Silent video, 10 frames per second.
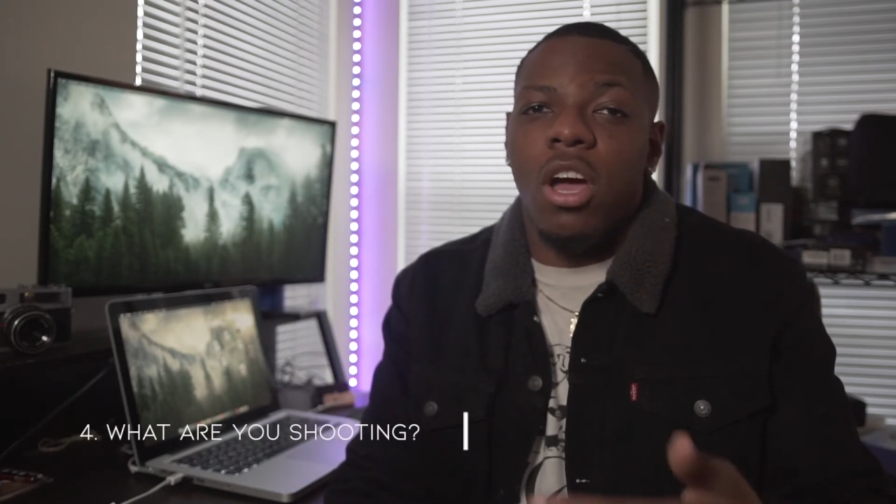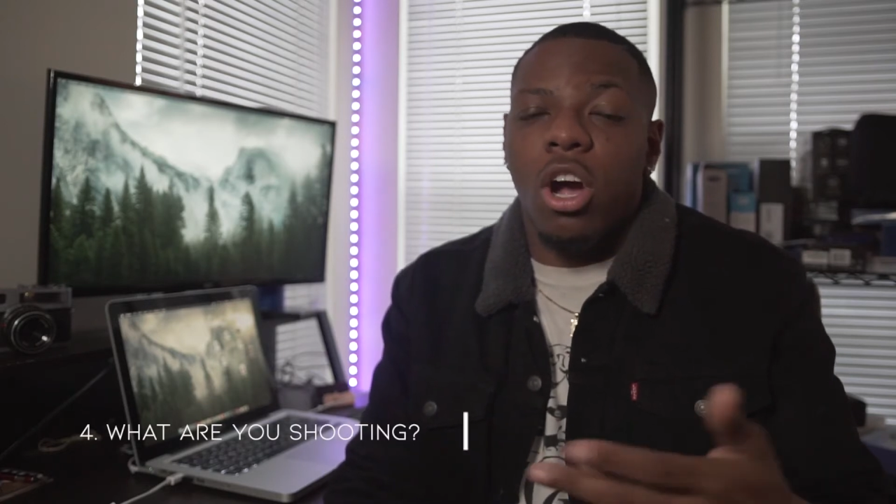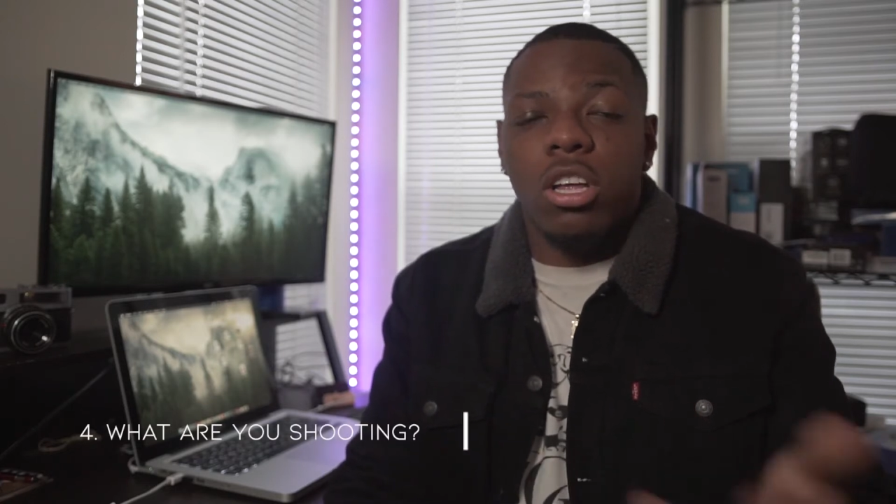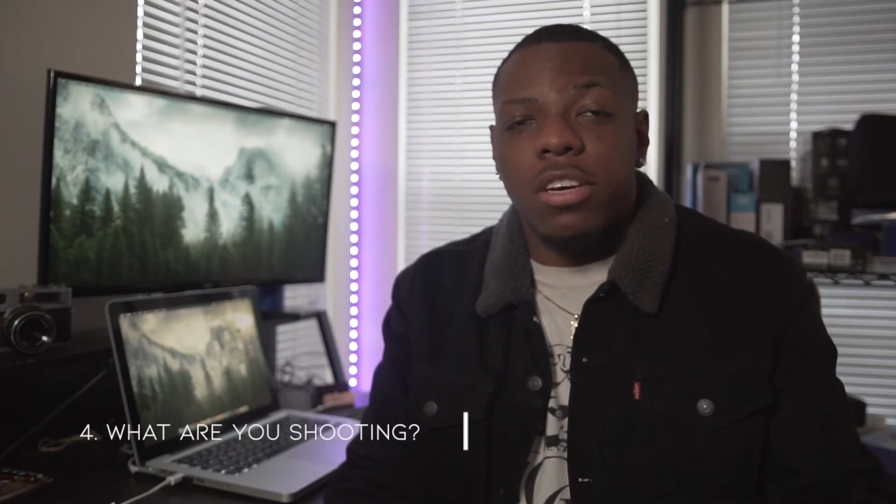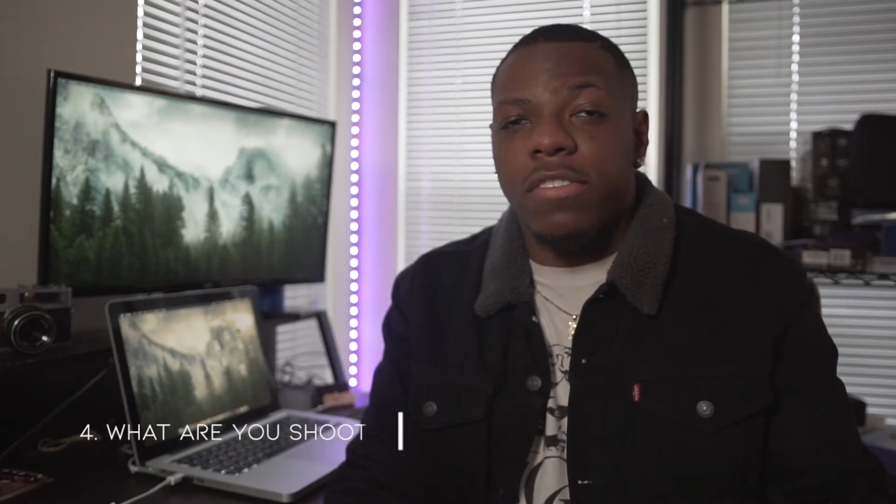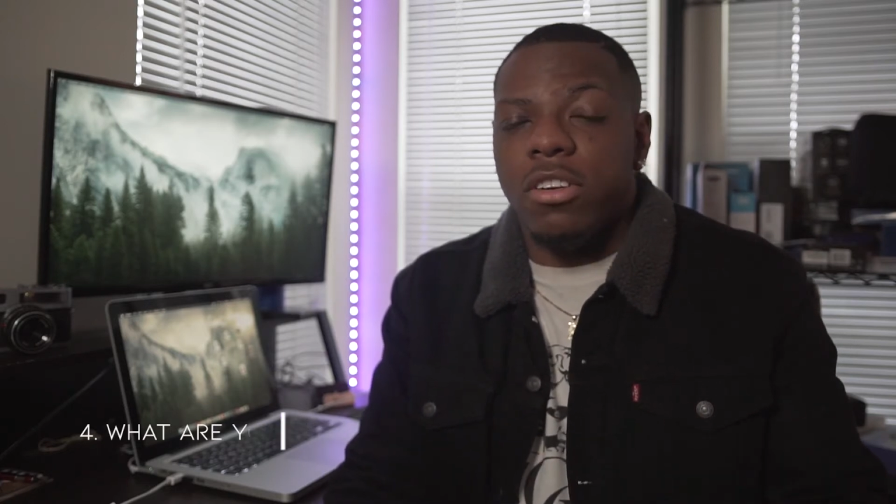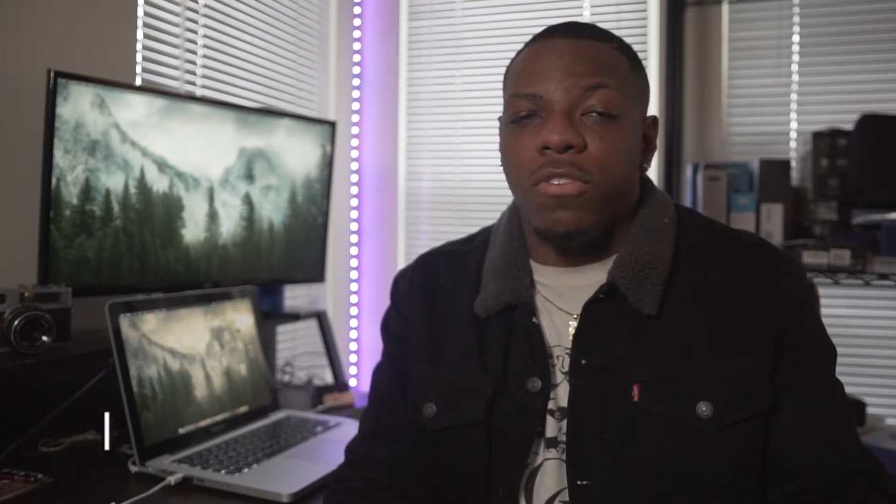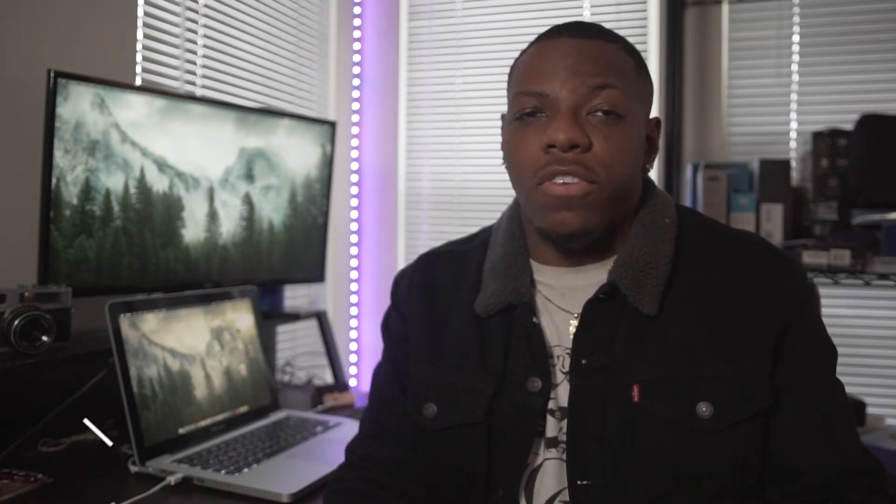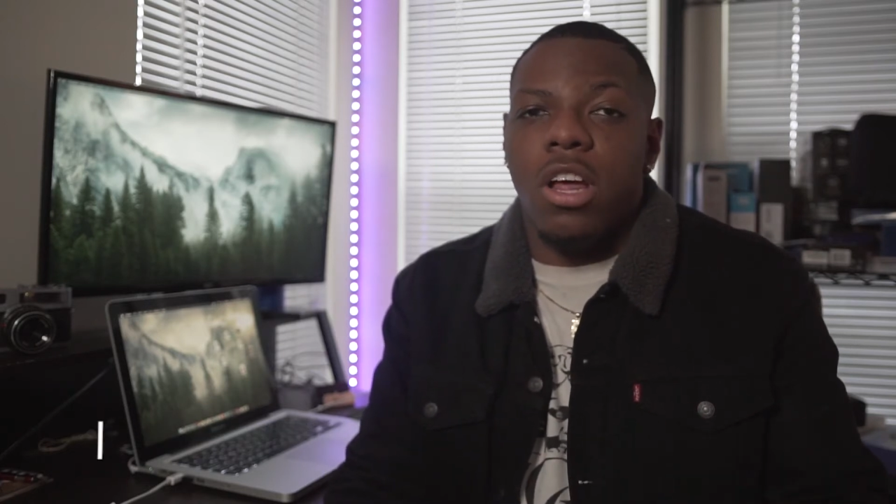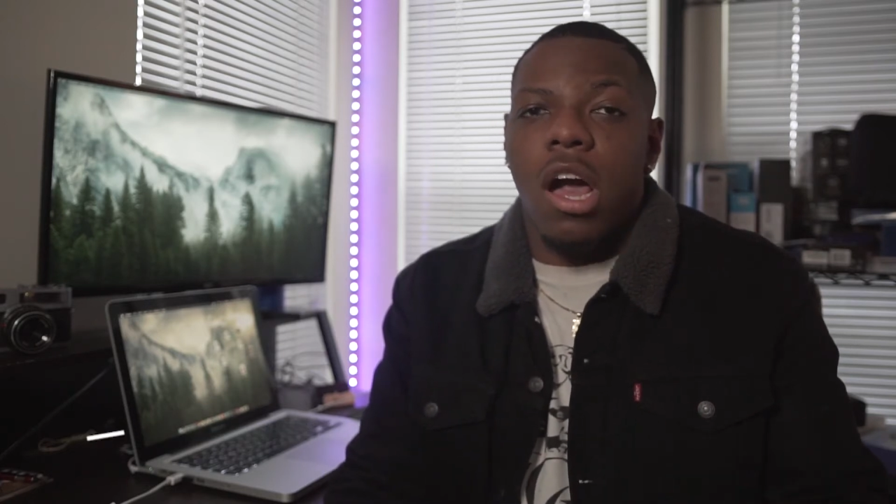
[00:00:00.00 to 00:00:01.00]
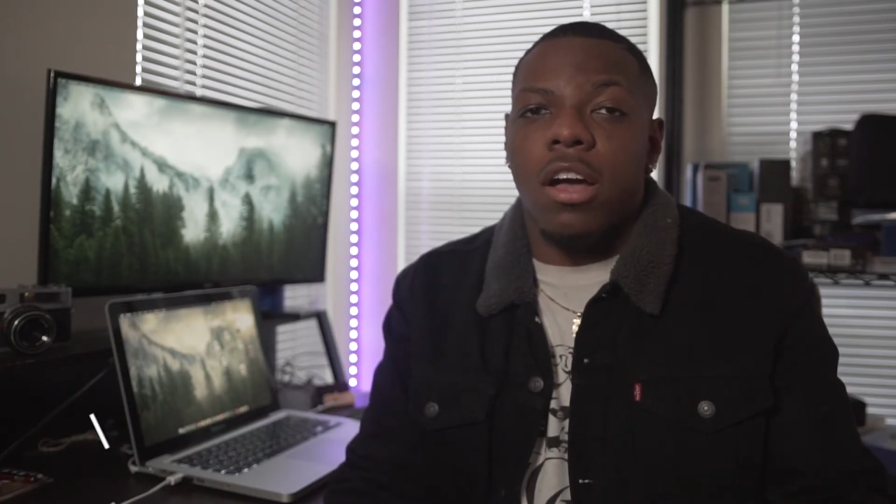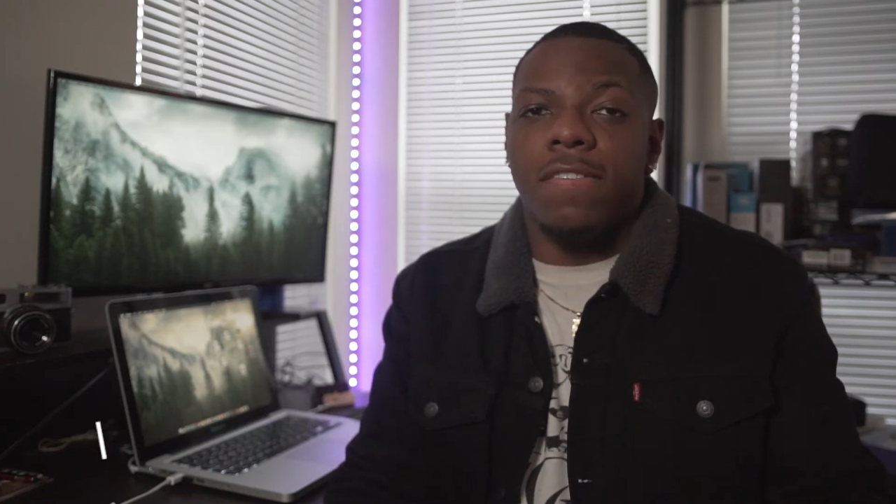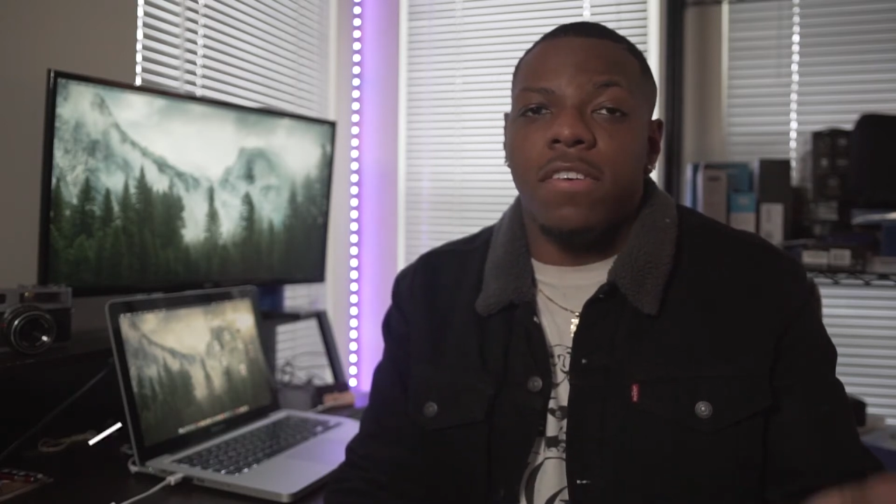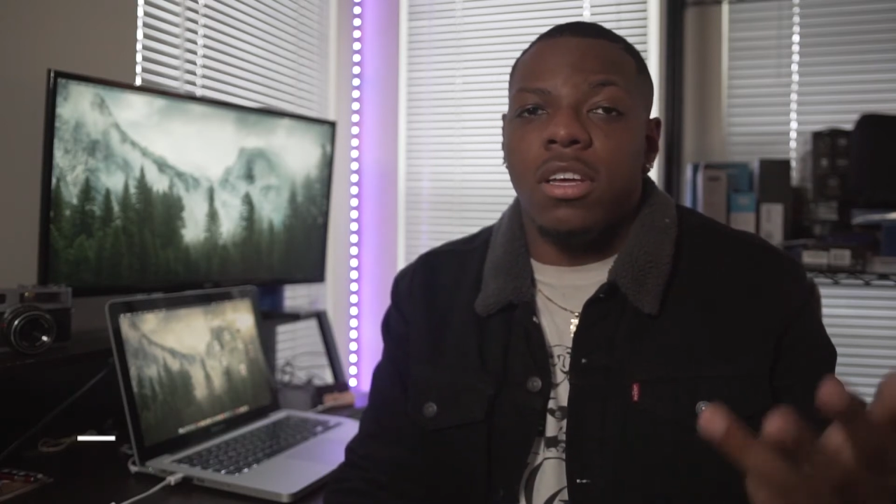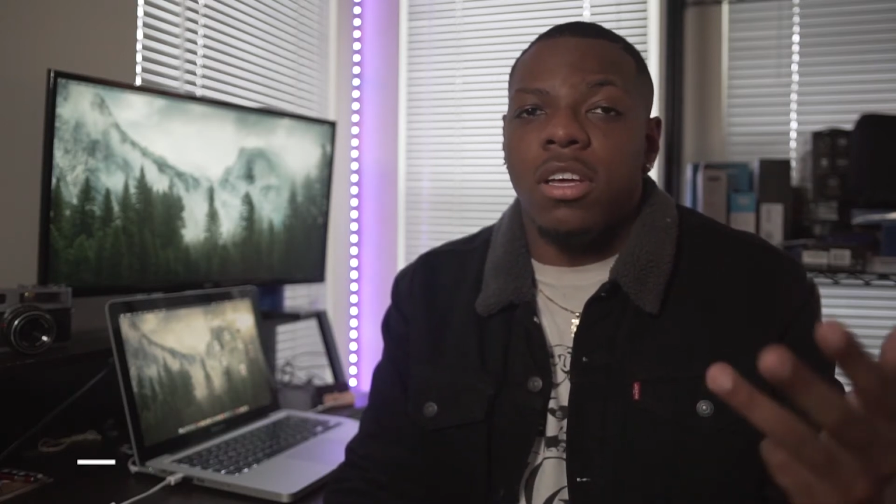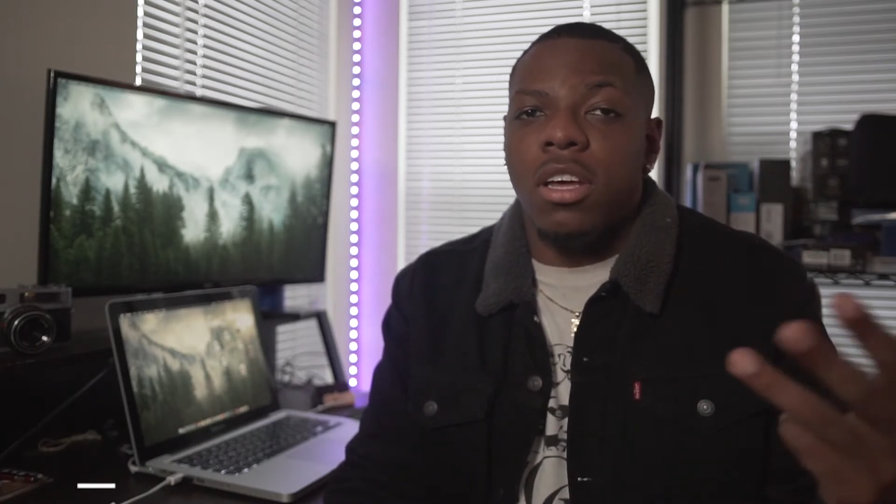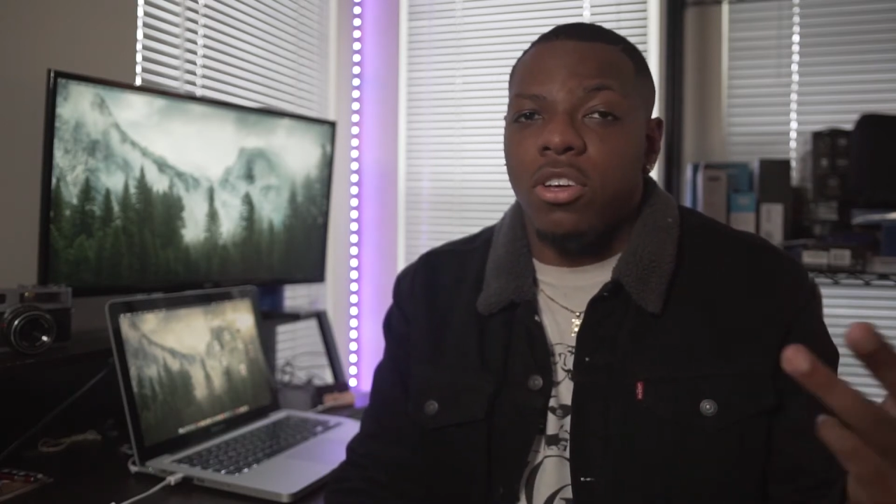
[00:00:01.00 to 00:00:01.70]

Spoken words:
Are you looking to do videography?